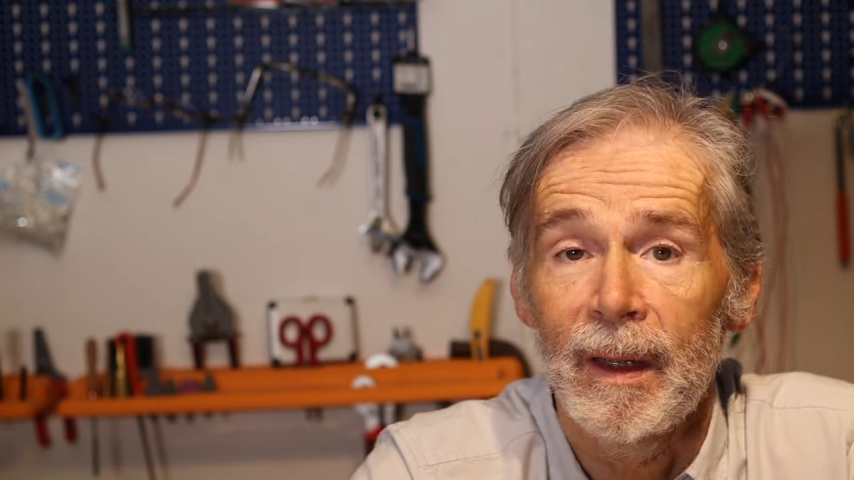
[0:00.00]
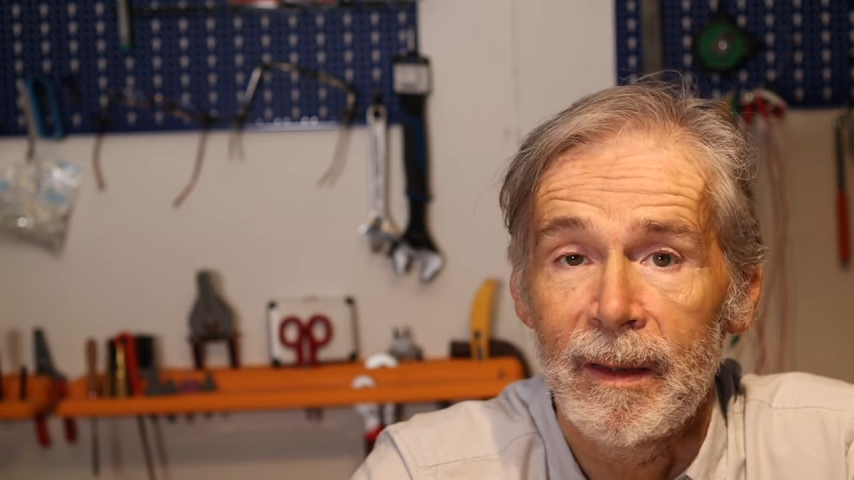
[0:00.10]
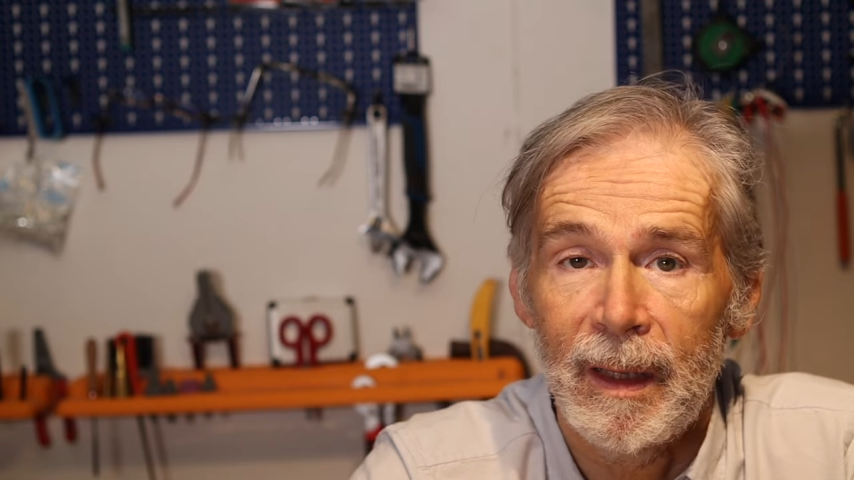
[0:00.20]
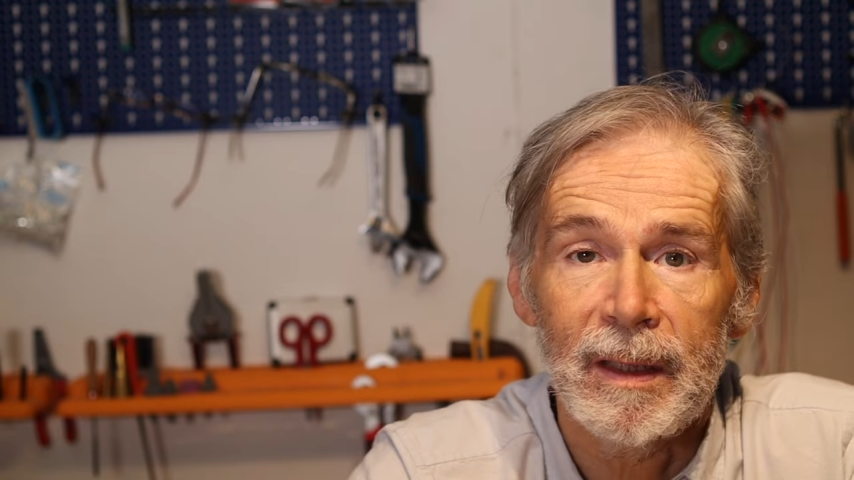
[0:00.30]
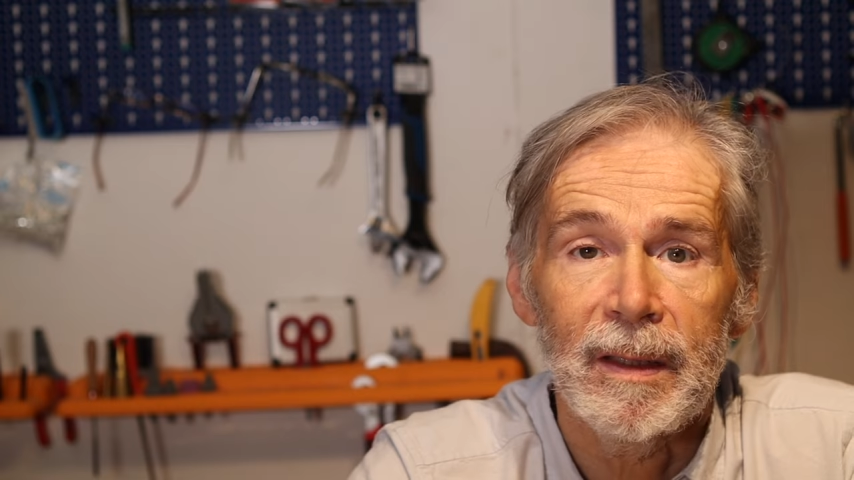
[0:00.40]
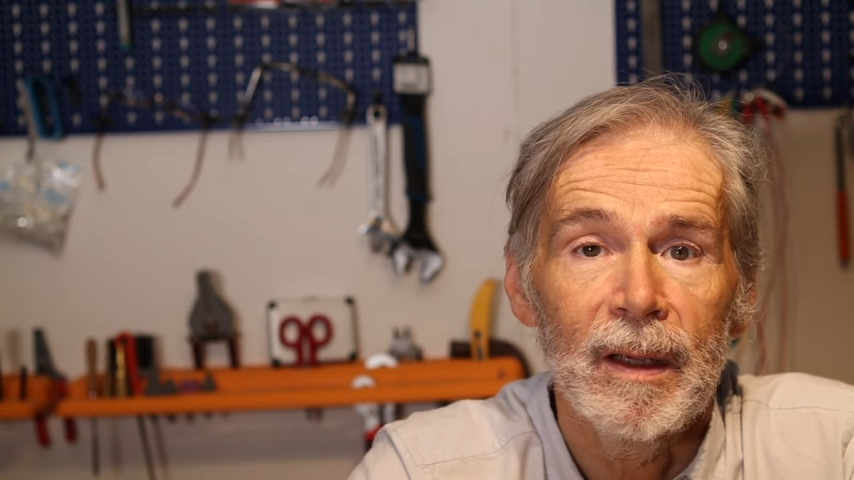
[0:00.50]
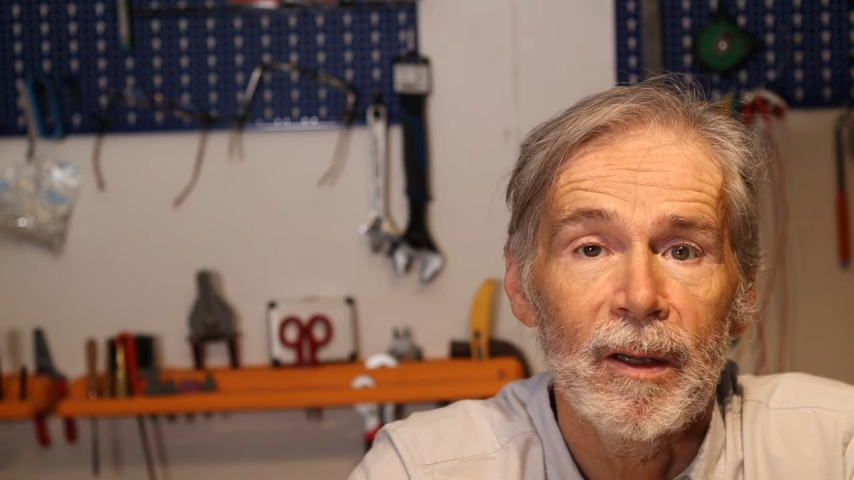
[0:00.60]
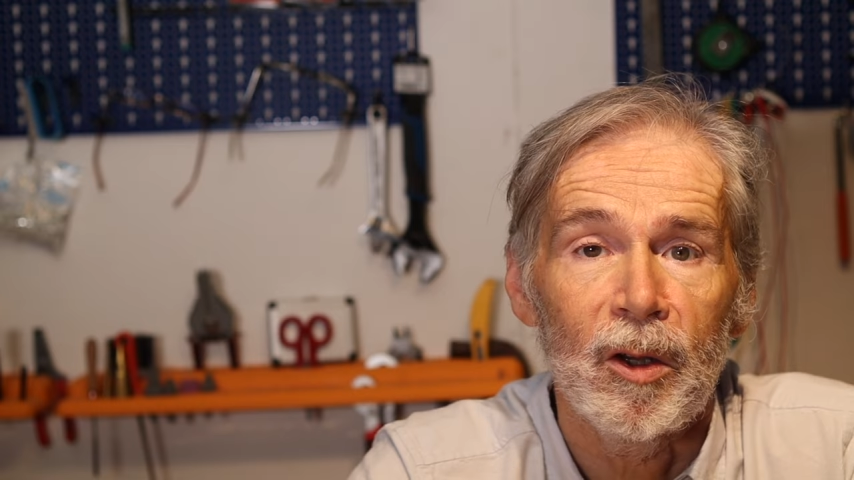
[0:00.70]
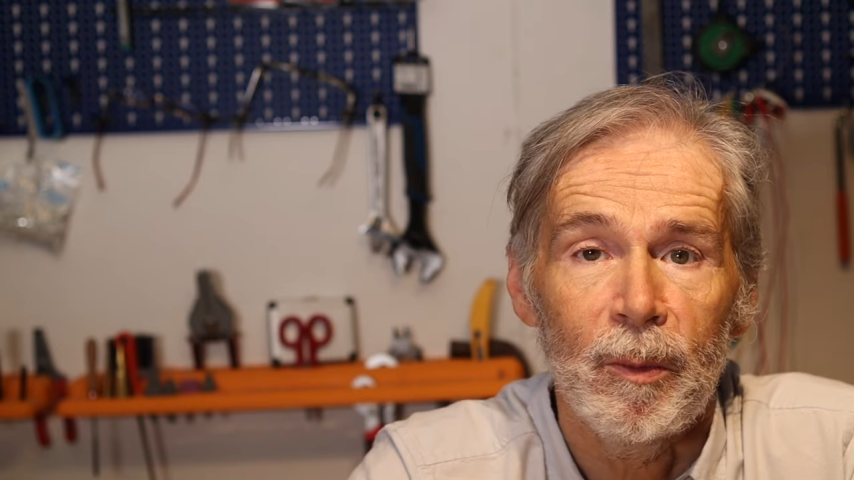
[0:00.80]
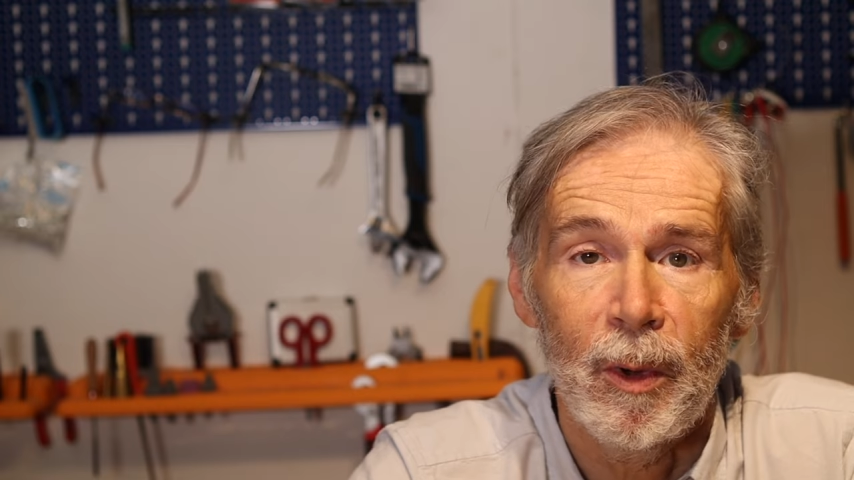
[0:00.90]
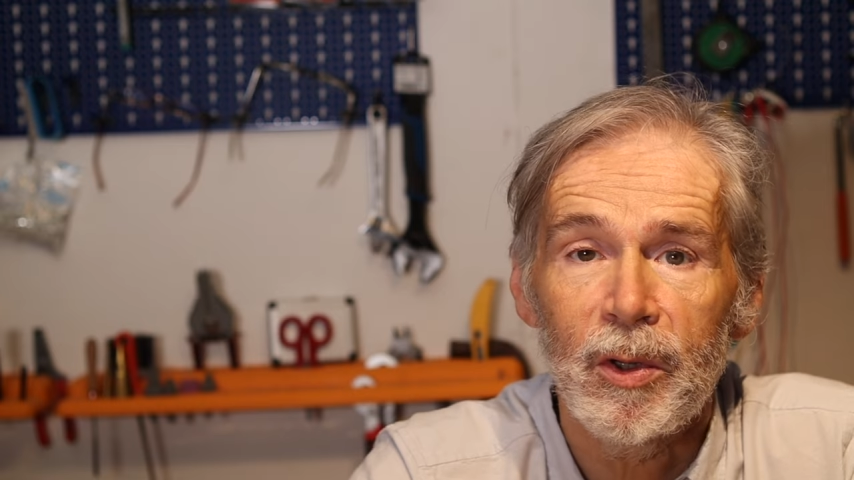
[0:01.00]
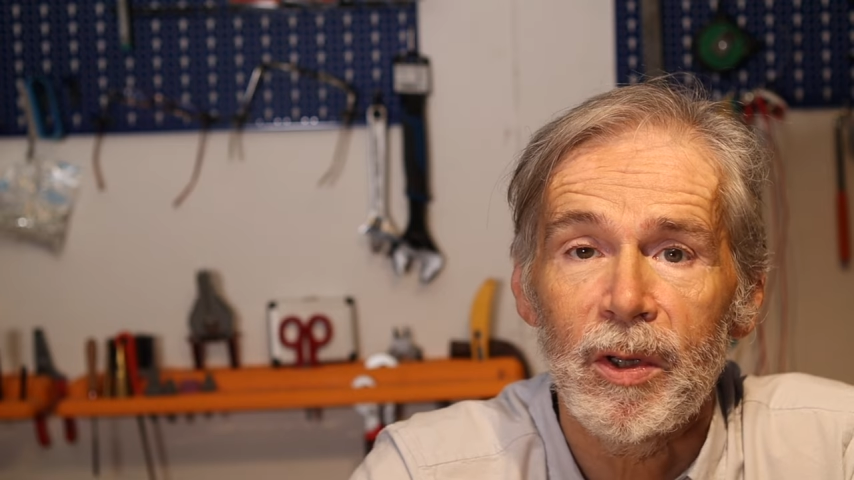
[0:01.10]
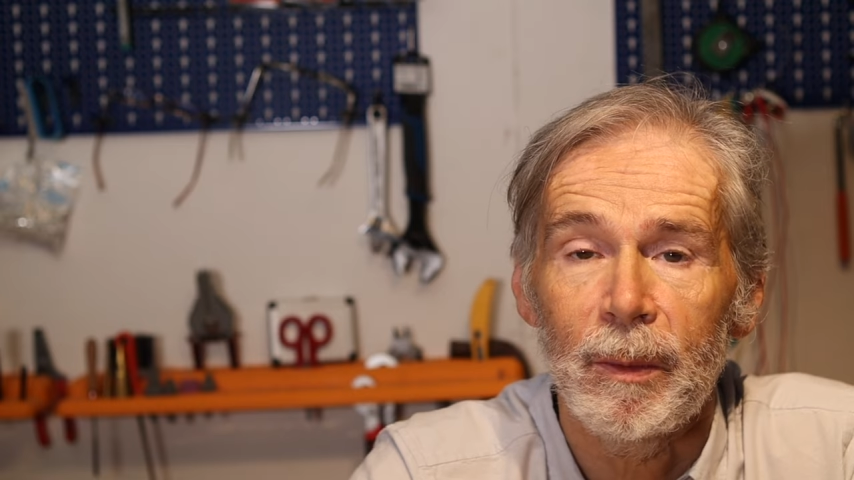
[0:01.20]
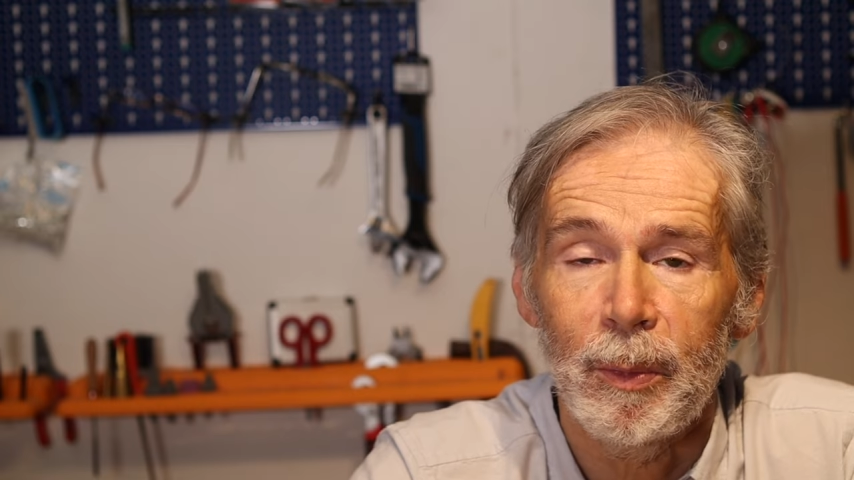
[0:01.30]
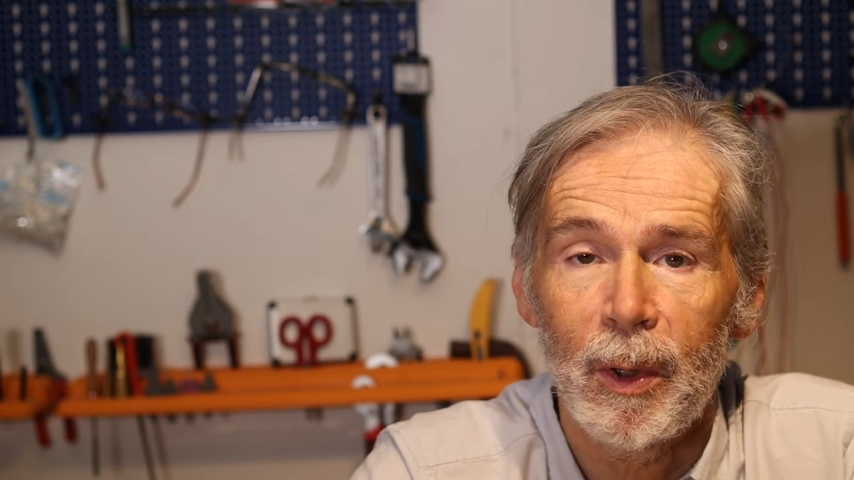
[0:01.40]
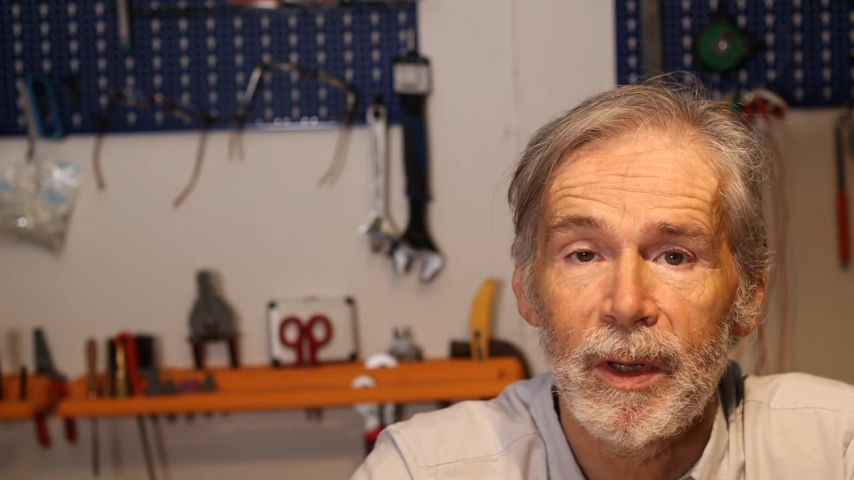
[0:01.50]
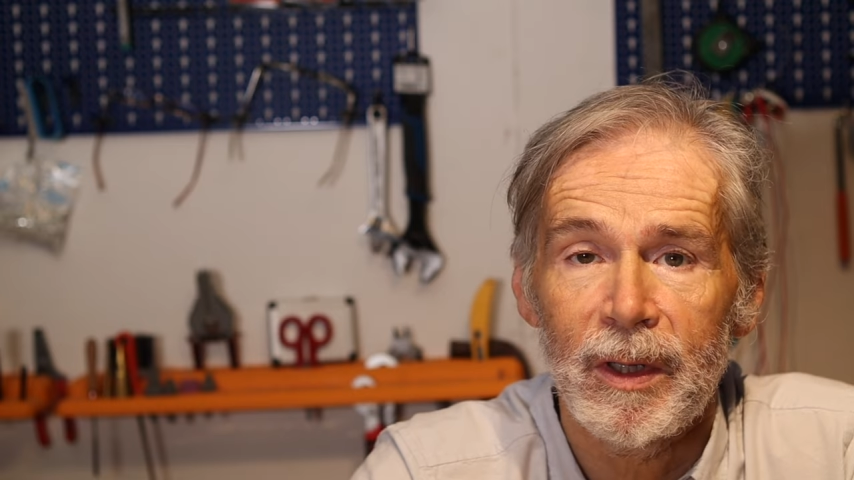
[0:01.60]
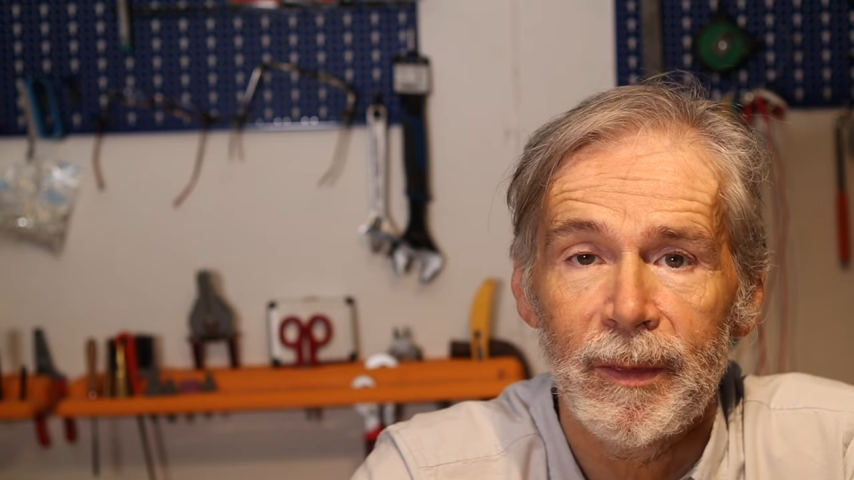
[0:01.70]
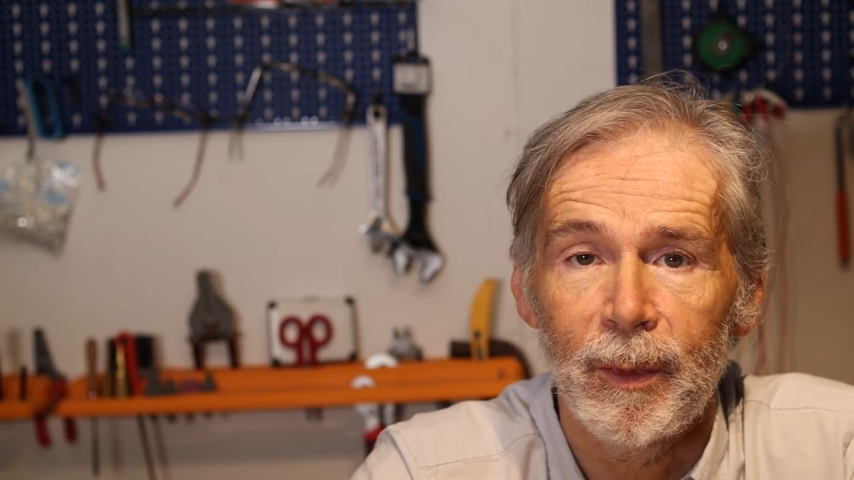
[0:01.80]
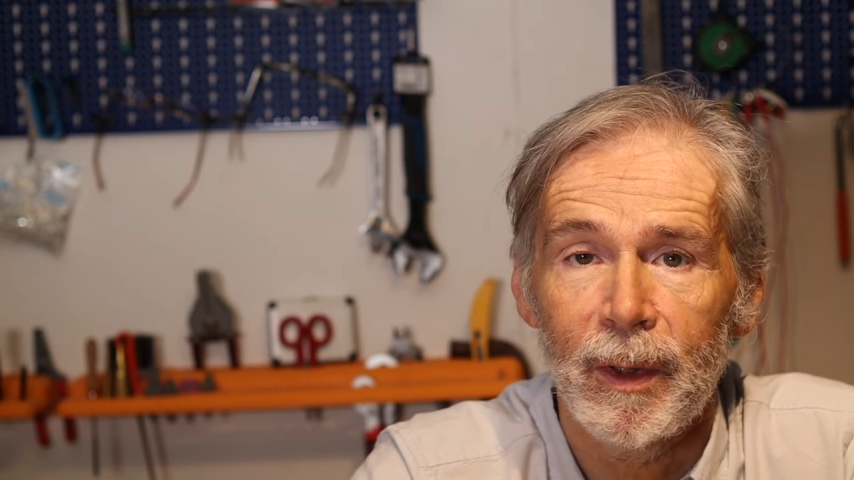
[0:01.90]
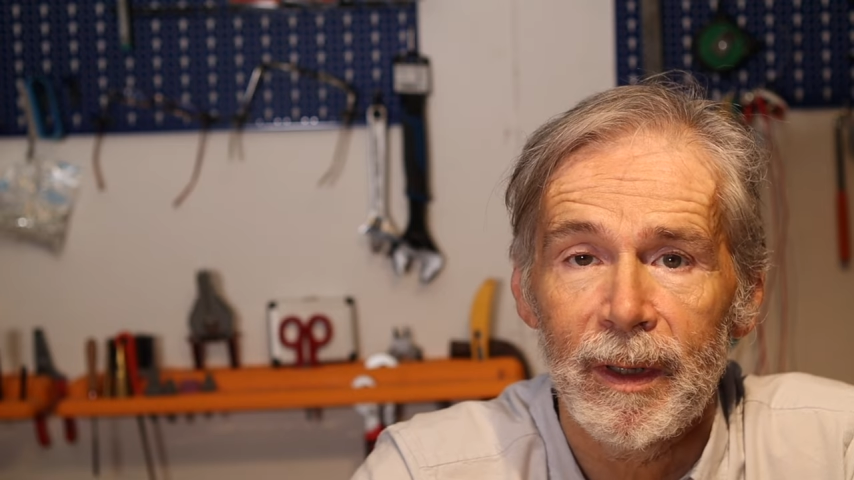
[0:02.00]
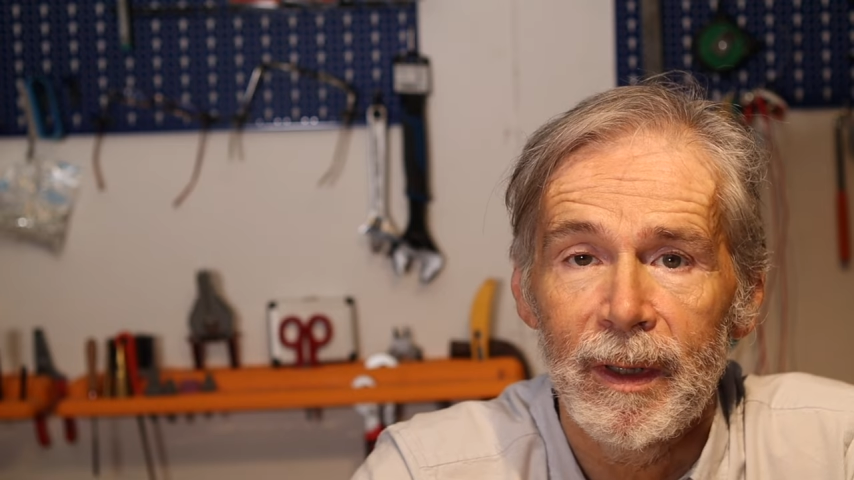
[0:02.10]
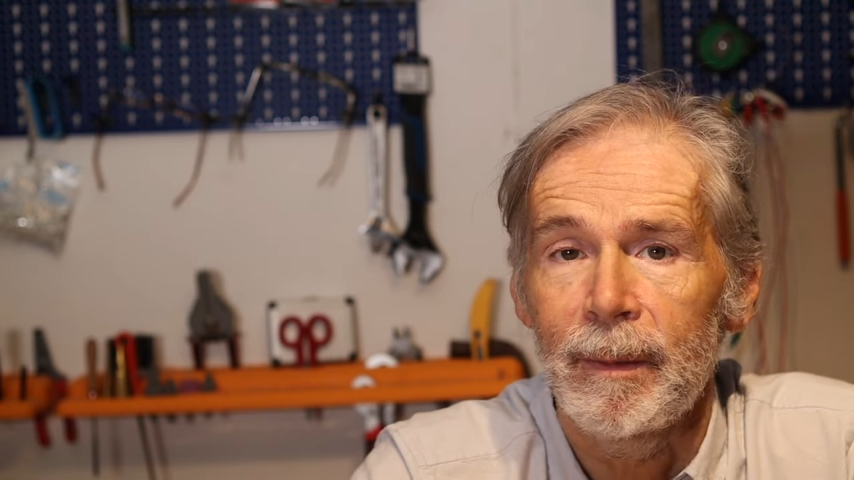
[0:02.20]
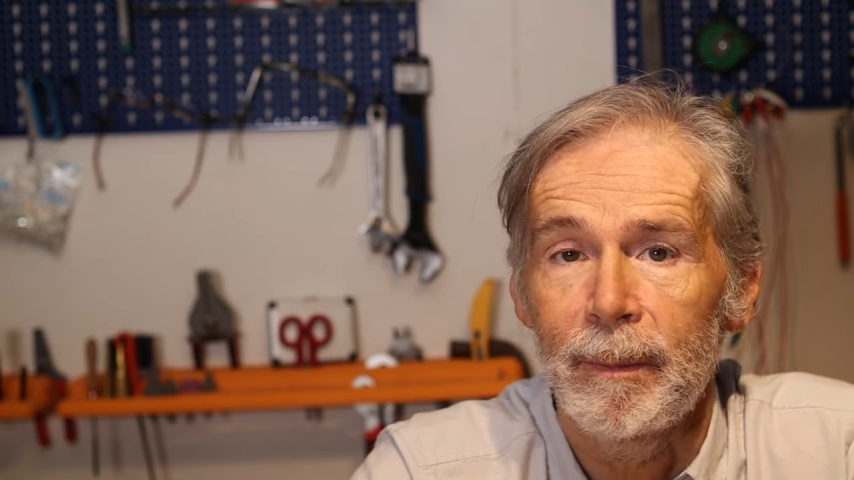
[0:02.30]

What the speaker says: And yet, commercial products for